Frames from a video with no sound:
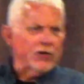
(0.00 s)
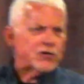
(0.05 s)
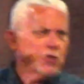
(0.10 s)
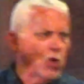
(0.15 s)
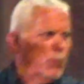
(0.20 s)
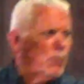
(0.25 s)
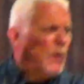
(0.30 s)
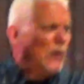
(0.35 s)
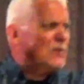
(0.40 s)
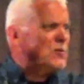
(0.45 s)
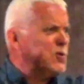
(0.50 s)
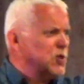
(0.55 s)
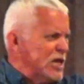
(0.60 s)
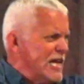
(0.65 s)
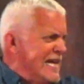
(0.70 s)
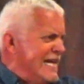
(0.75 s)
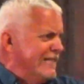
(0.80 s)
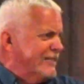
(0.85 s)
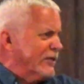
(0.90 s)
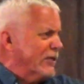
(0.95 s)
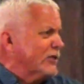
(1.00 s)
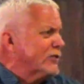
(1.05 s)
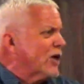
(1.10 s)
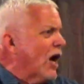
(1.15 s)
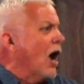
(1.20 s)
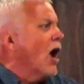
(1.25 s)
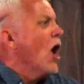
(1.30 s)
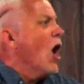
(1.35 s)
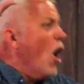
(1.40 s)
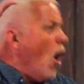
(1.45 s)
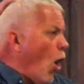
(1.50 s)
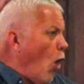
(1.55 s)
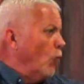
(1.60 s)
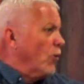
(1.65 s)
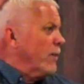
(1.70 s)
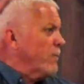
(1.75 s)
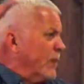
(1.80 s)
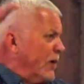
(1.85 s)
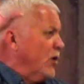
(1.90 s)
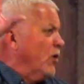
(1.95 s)
You put Jesus on the
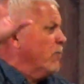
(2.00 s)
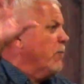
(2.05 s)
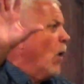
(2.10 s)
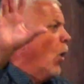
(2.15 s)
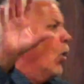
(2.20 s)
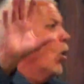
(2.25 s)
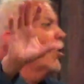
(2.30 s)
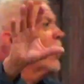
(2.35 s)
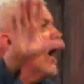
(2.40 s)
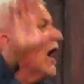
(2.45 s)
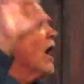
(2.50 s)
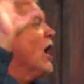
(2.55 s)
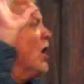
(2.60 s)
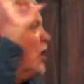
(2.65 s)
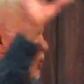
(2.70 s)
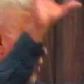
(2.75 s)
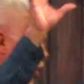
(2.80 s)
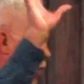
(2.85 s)
billboard. You